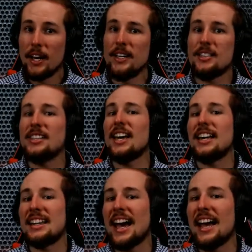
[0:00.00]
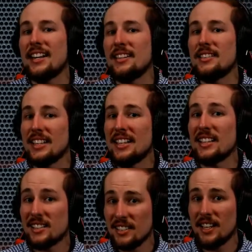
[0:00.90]
he's saying that is, in a
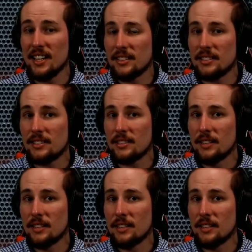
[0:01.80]
sense,